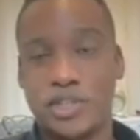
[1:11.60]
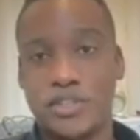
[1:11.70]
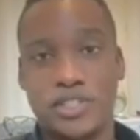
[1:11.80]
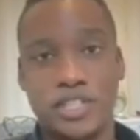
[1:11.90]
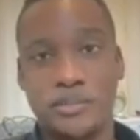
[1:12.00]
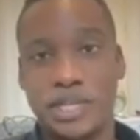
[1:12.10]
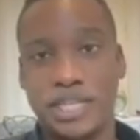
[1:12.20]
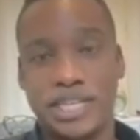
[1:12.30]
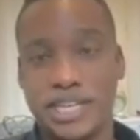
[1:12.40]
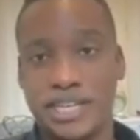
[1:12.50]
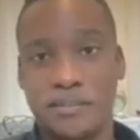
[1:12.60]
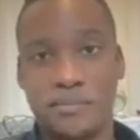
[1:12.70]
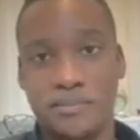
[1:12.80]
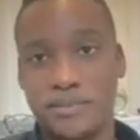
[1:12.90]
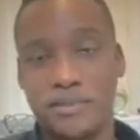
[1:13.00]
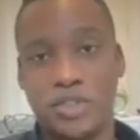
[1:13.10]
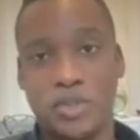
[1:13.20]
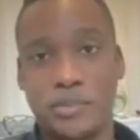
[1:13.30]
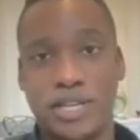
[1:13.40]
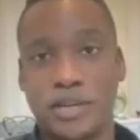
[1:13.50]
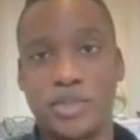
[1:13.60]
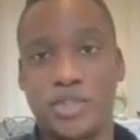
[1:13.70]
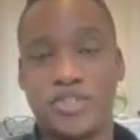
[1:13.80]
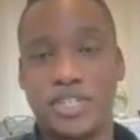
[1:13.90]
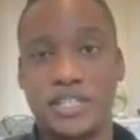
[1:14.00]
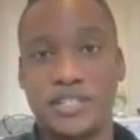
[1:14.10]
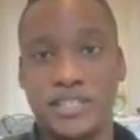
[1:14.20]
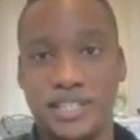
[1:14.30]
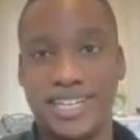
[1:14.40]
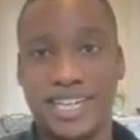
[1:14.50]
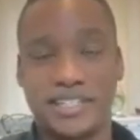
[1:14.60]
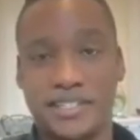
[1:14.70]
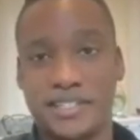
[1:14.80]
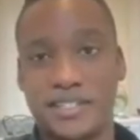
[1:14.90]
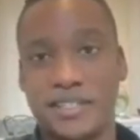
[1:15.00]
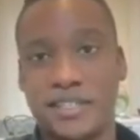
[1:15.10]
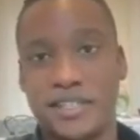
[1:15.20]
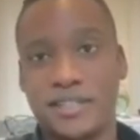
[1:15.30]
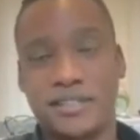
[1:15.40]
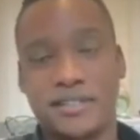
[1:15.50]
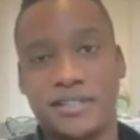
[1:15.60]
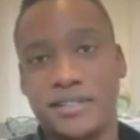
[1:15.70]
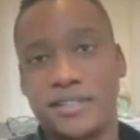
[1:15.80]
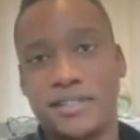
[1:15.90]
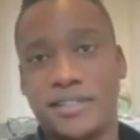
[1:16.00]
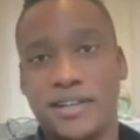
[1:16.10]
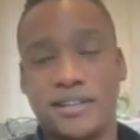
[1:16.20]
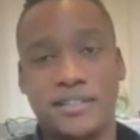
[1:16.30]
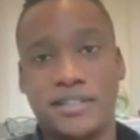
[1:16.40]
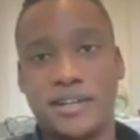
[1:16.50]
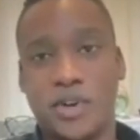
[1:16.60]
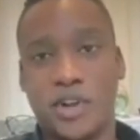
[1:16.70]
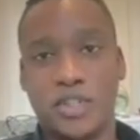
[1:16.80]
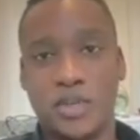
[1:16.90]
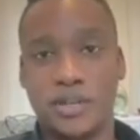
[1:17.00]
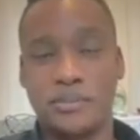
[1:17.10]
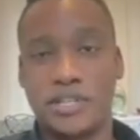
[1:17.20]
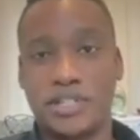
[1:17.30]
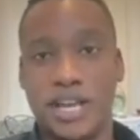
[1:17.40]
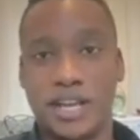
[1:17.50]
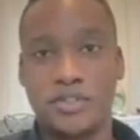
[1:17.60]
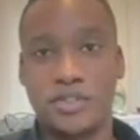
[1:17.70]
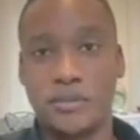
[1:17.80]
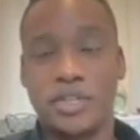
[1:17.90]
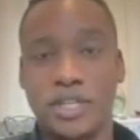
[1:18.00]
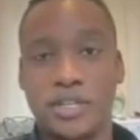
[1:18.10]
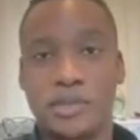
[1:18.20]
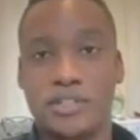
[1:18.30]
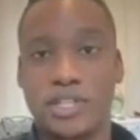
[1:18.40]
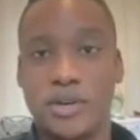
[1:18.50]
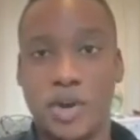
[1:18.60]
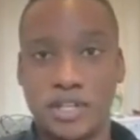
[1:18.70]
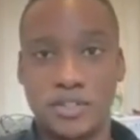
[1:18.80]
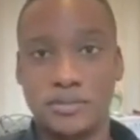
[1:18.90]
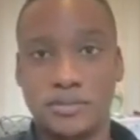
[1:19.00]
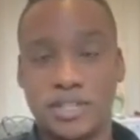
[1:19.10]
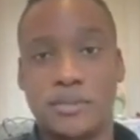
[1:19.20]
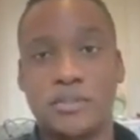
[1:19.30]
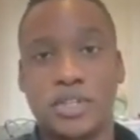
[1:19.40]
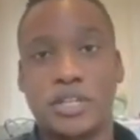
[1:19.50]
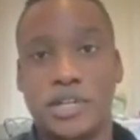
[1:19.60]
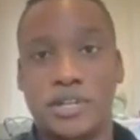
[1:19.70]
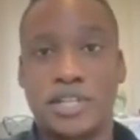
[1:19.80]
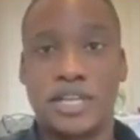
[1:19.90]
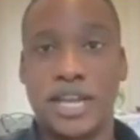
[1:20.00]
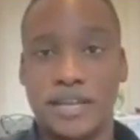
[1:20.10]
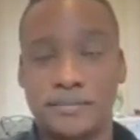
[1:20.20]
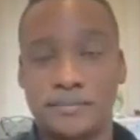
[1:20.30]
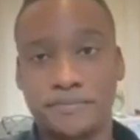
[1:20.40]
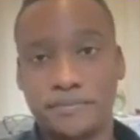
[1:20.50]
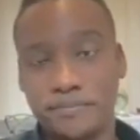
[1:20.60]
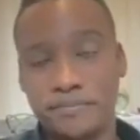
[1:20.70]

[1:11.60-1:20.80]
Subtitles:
So when you see me cleaning up, sweeping up your streets and gutters, I'm not doing it because I have to, I'm doing it because I want to. And I'm doing it because I can.